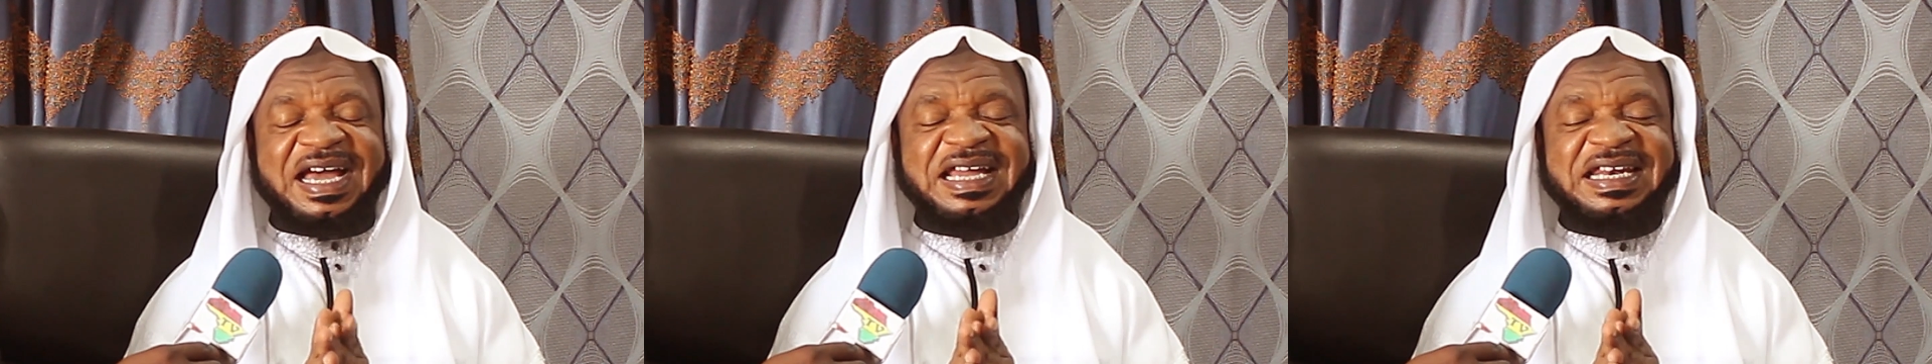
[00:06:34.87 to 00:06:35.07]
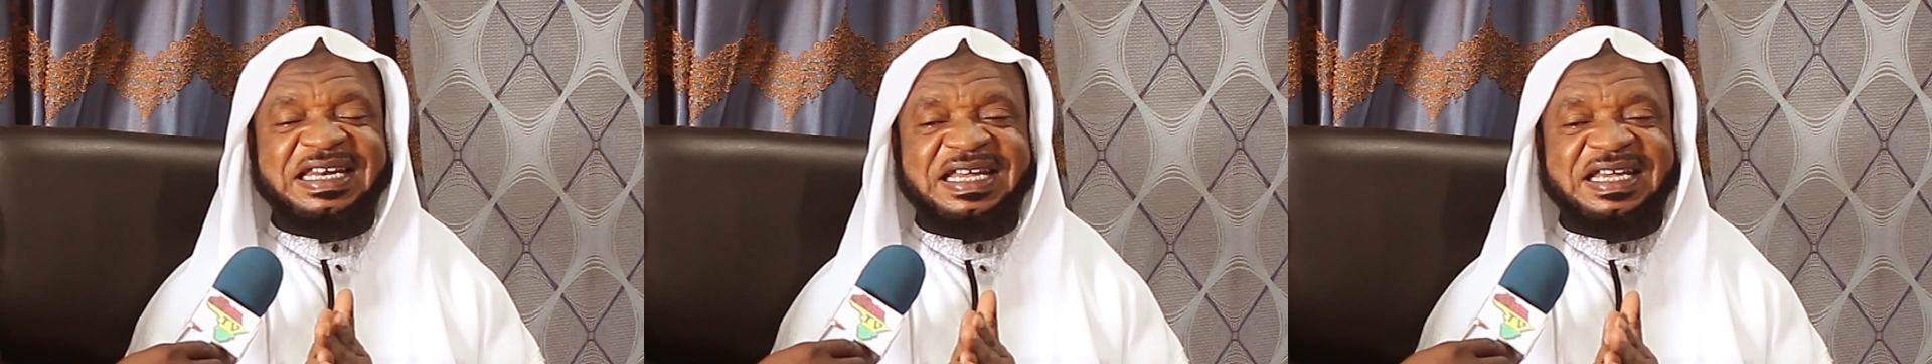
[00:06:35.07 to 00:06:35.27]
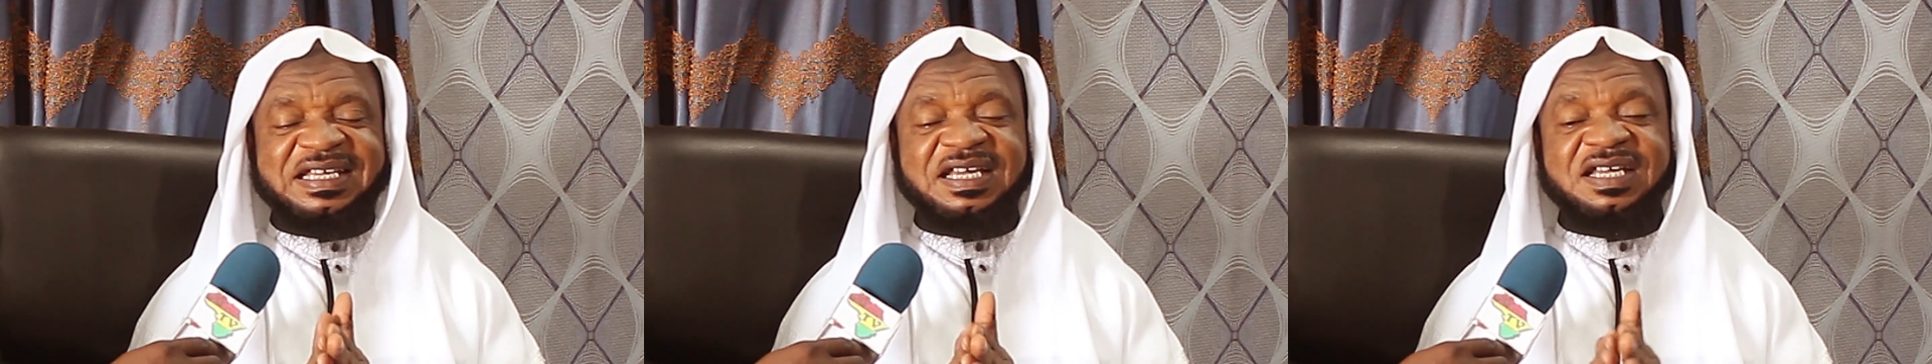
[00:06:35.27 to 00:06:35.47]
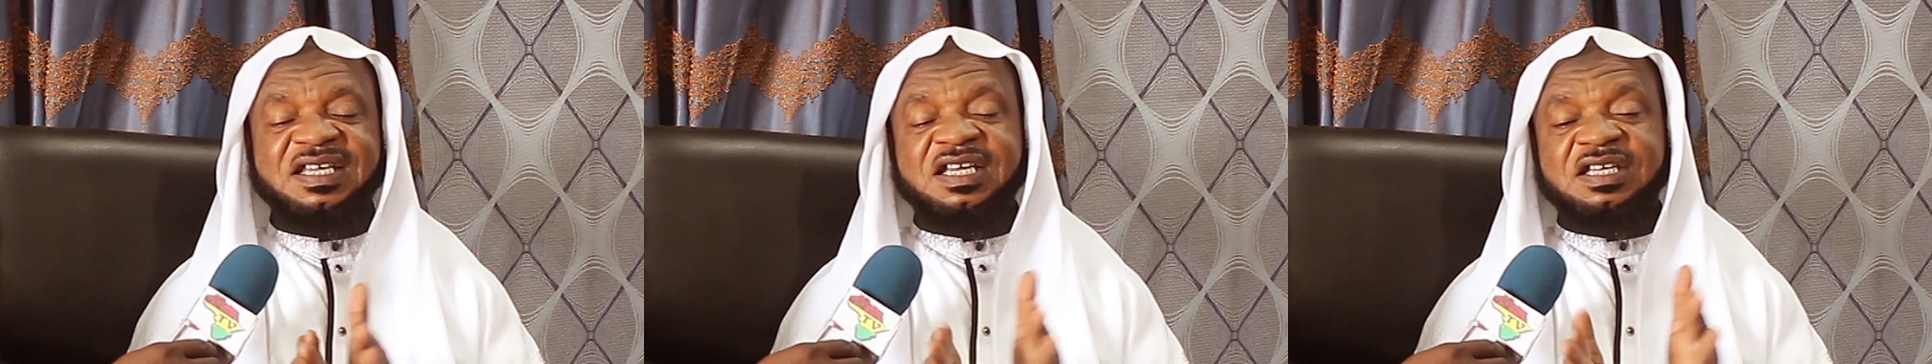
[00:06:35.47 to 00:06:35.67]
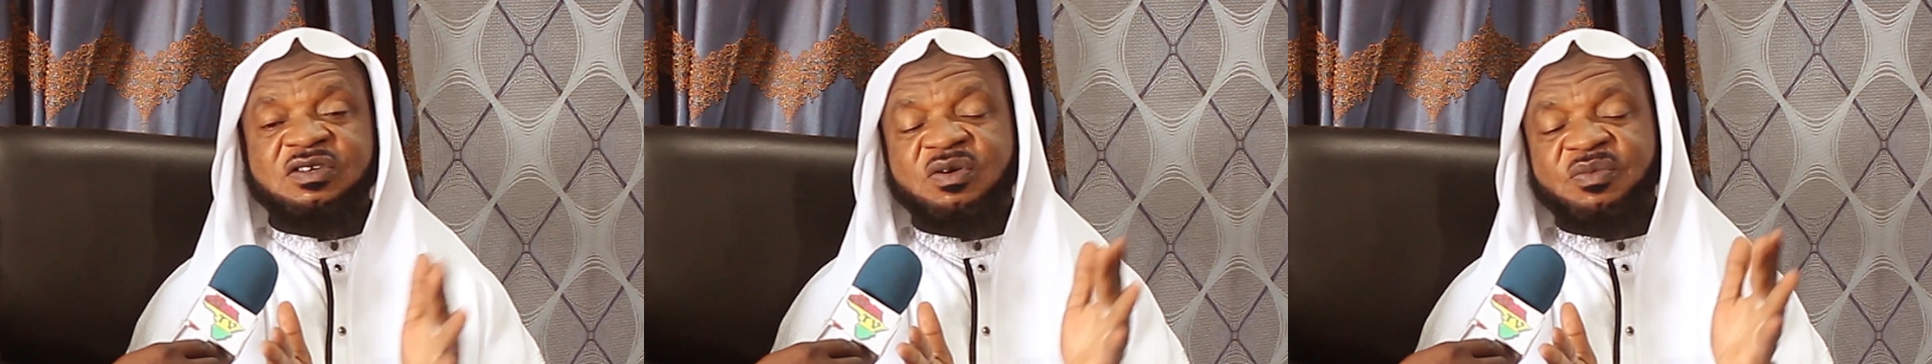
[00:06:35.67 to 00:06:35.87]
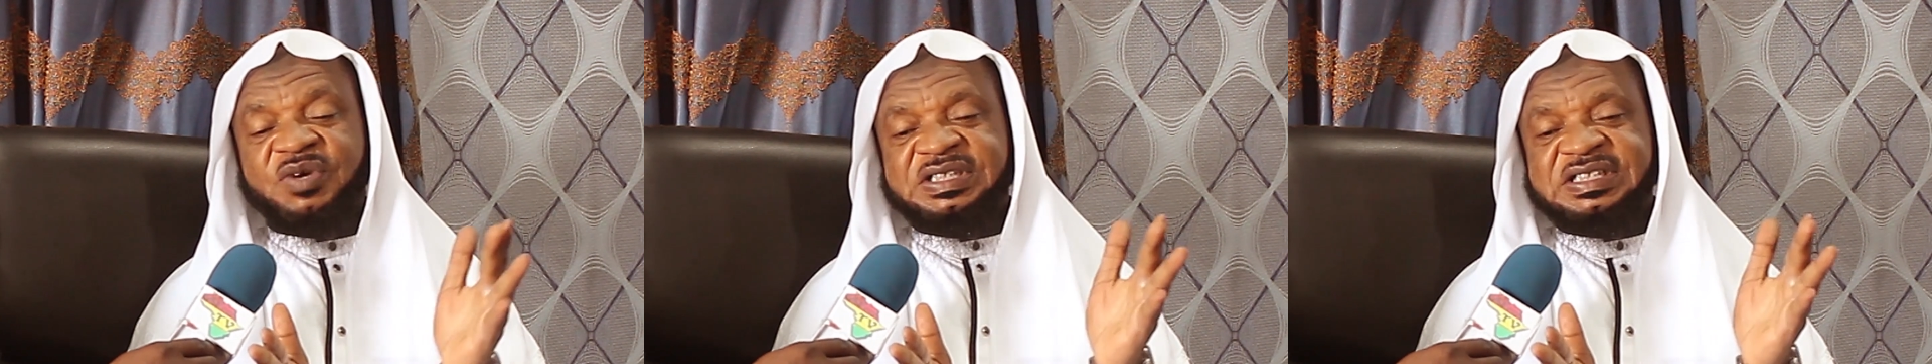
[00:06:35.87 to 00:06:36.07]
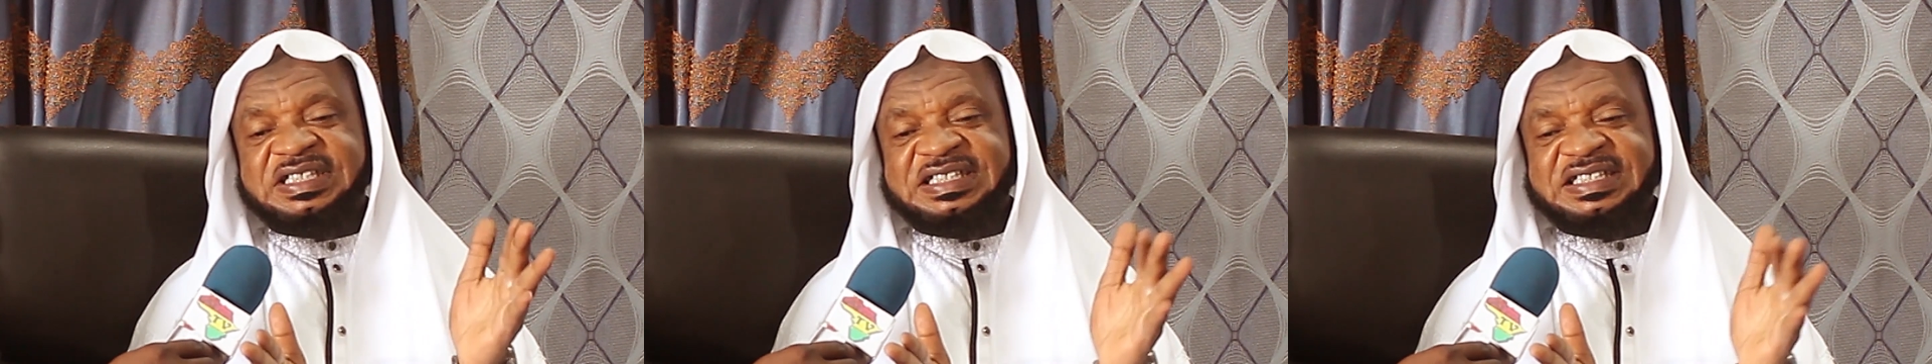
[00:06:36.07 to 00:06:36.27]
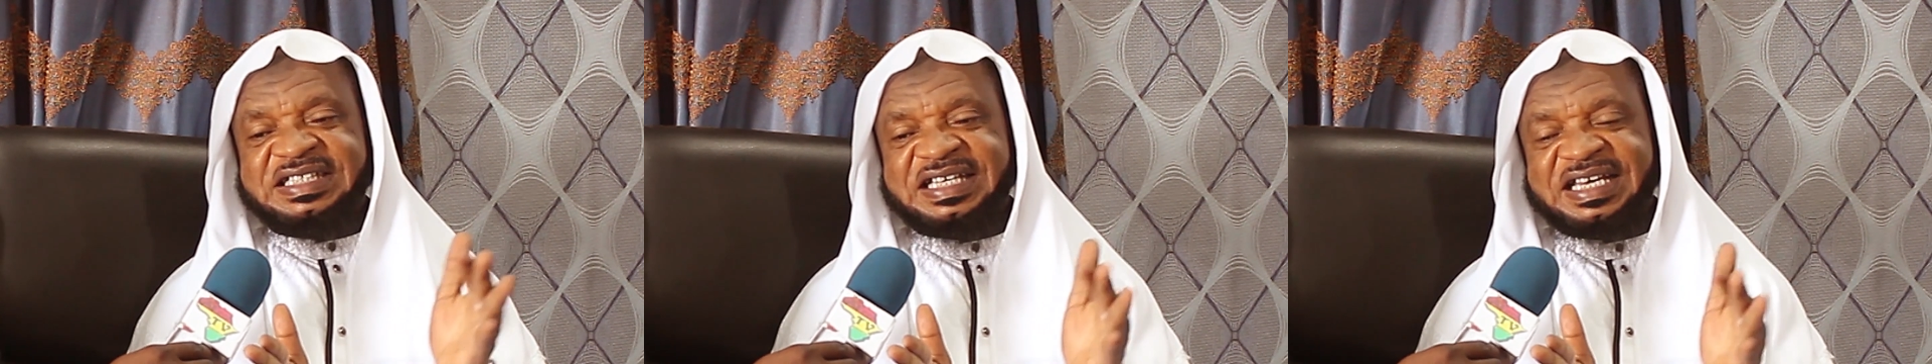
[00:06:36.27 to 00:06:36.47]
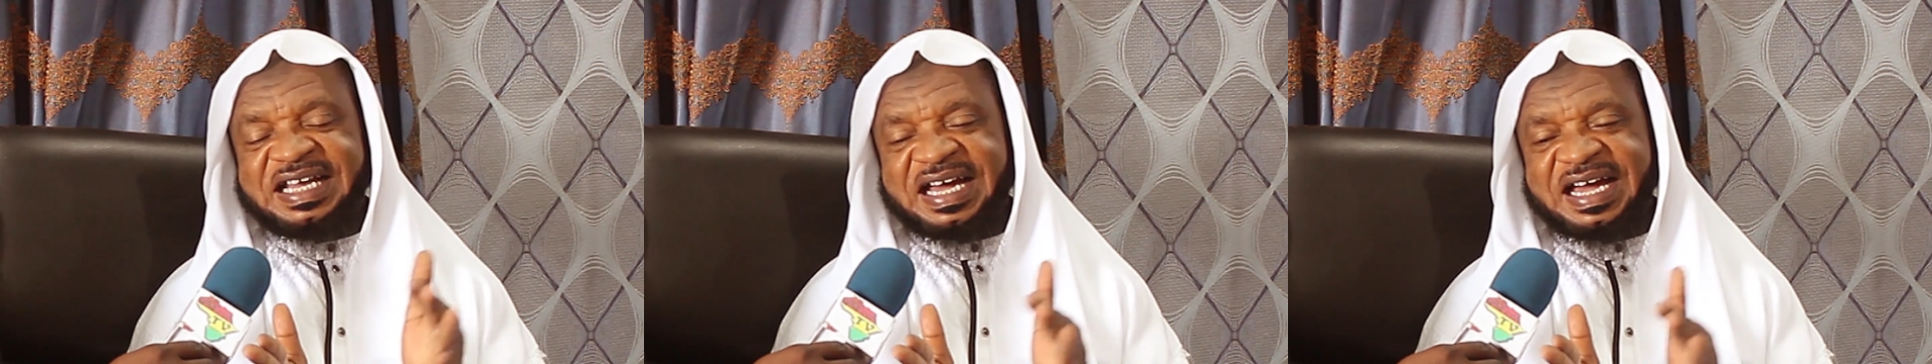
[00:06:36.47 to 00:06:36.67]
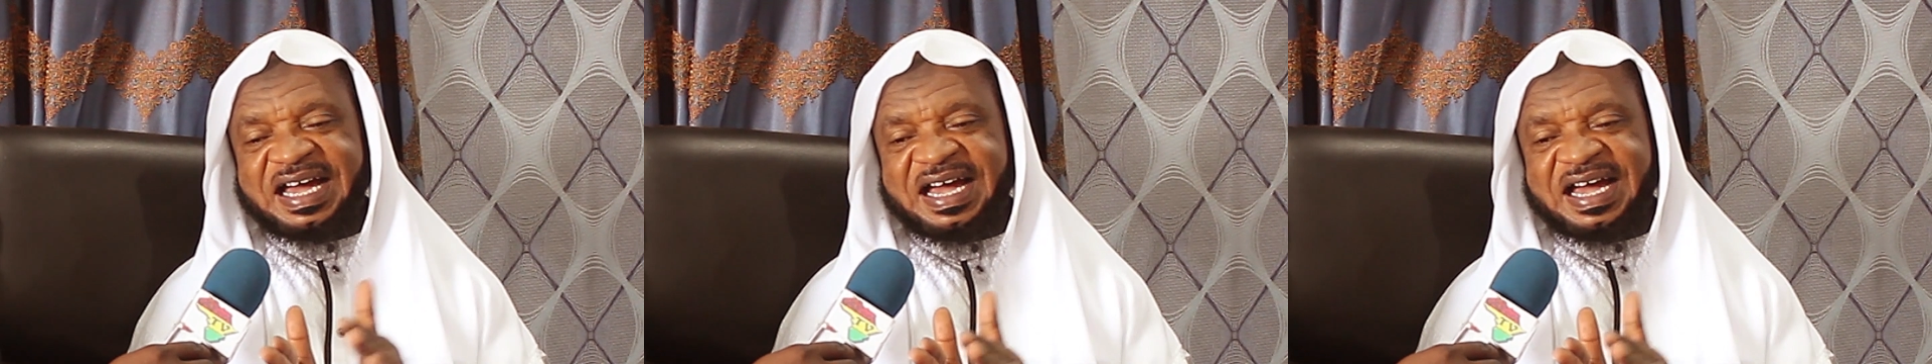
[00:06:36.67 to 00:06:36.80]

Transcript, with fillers: Any ye do much in